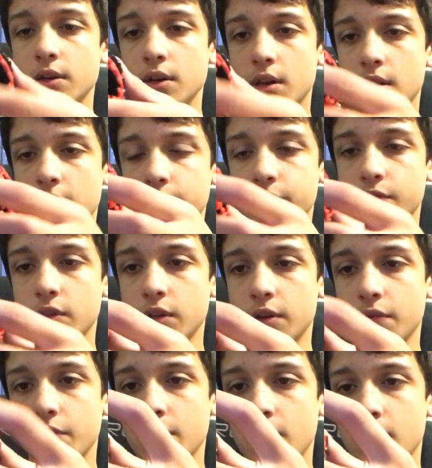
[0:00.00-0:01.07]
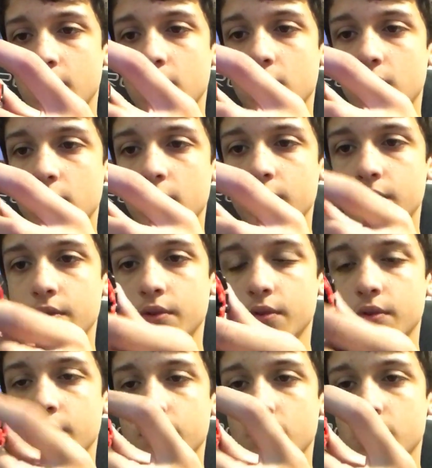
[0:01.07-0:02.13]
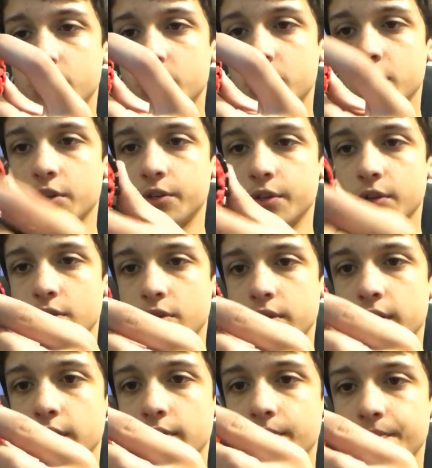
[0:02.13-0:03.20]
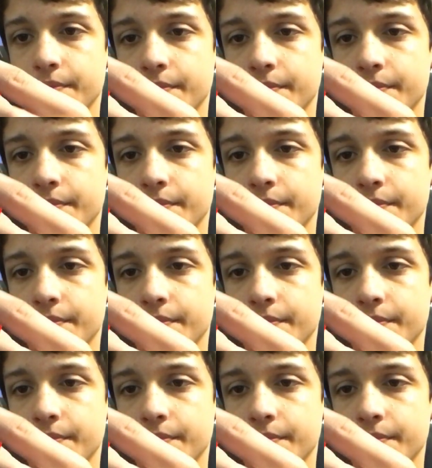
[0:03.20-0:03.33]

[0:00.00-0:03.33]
none of that's really different at all, which is a good thing.